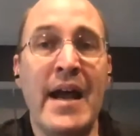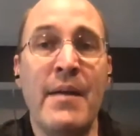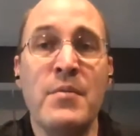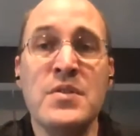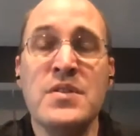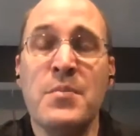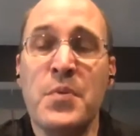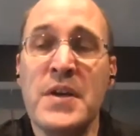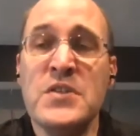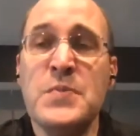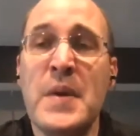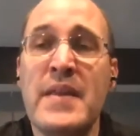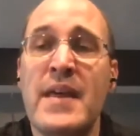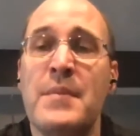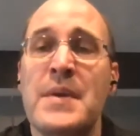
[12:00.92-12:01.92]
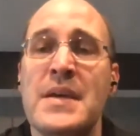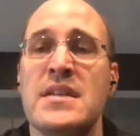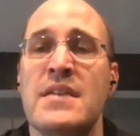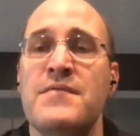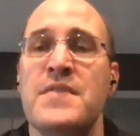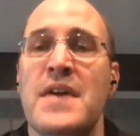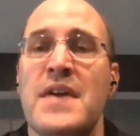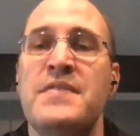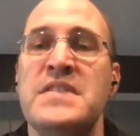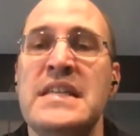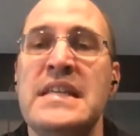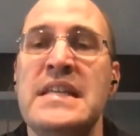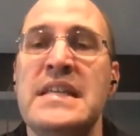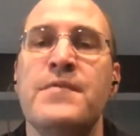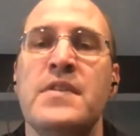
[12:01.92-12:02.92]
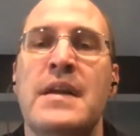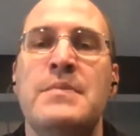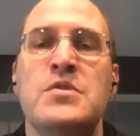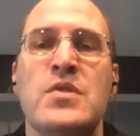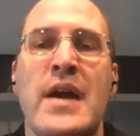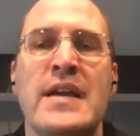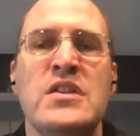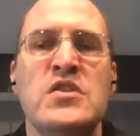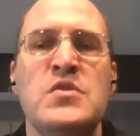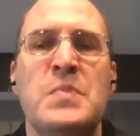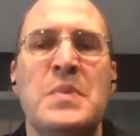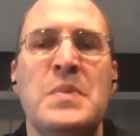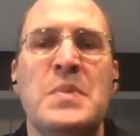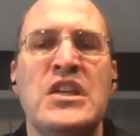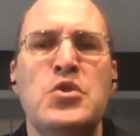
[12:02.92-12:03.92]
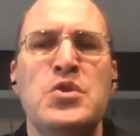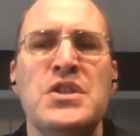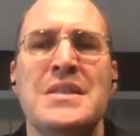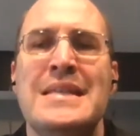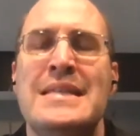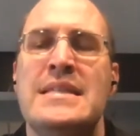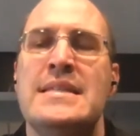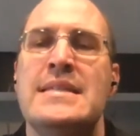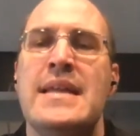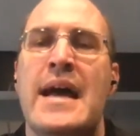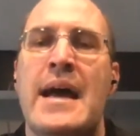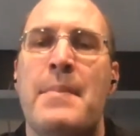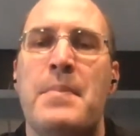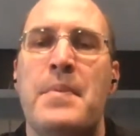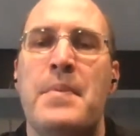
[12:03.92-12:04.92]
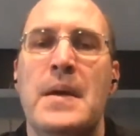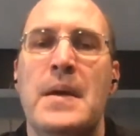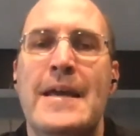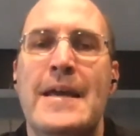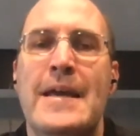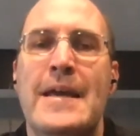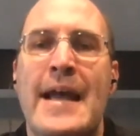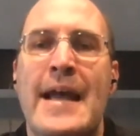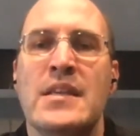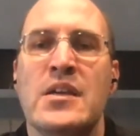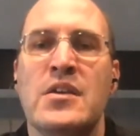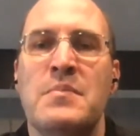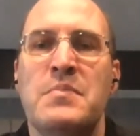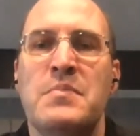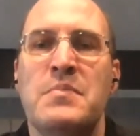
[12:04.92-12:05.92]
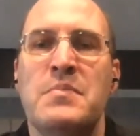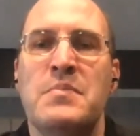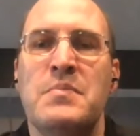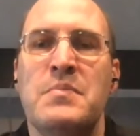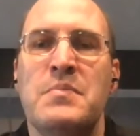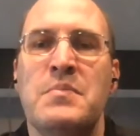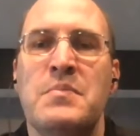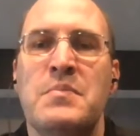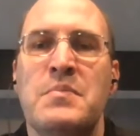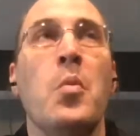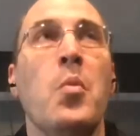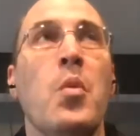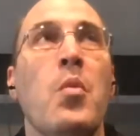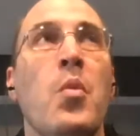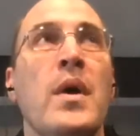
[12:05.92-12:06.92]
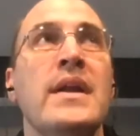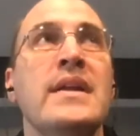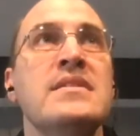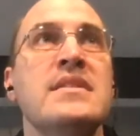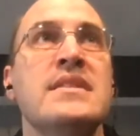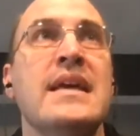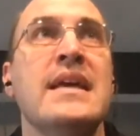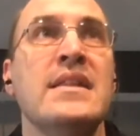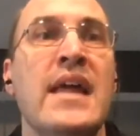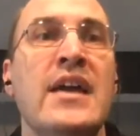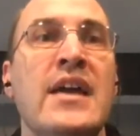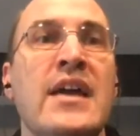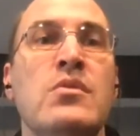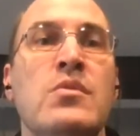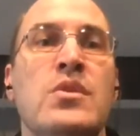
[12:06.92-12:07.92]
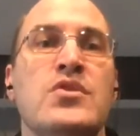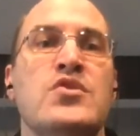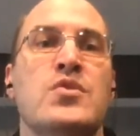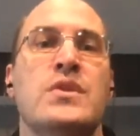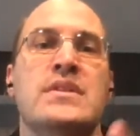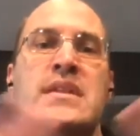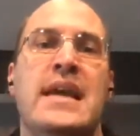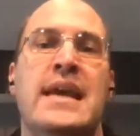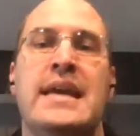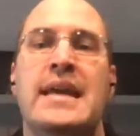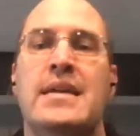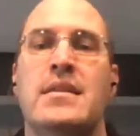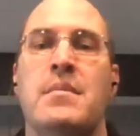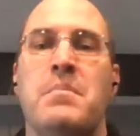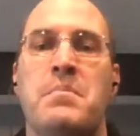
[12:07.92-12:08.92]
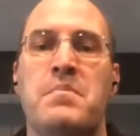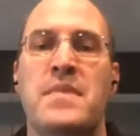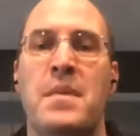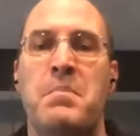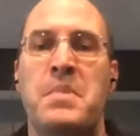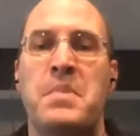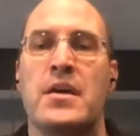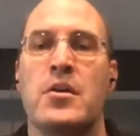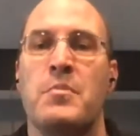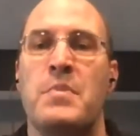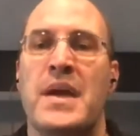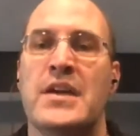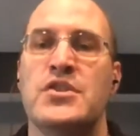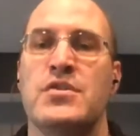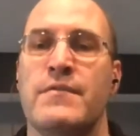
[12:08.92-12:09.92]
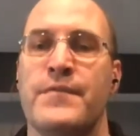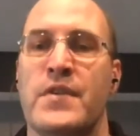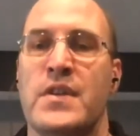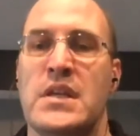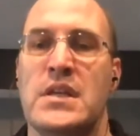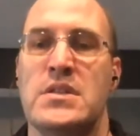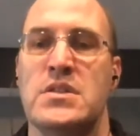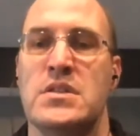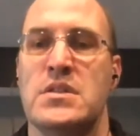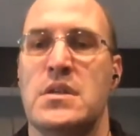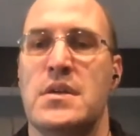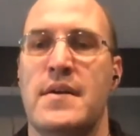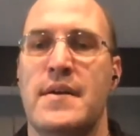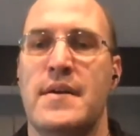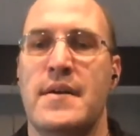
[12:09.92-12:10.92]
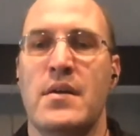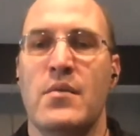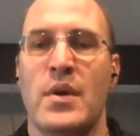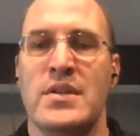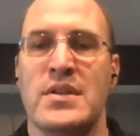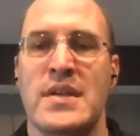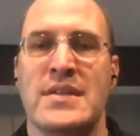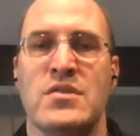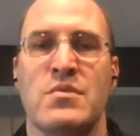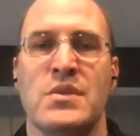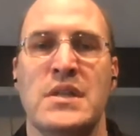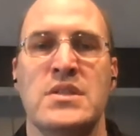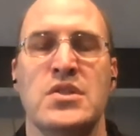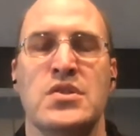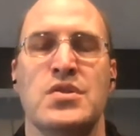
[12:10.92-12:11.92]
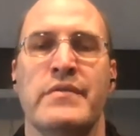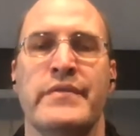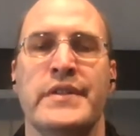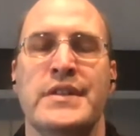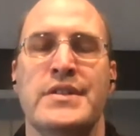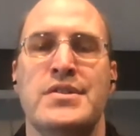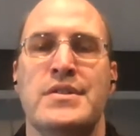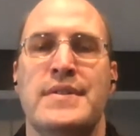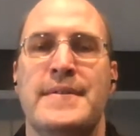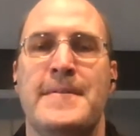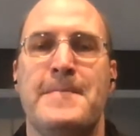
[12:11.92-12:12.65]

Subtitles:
I was impressed by that, because I've seen different abstractions, but they usually stop at the compute layer. What is it that led you to sort of take in the bigger picture for this as it relates to serverless?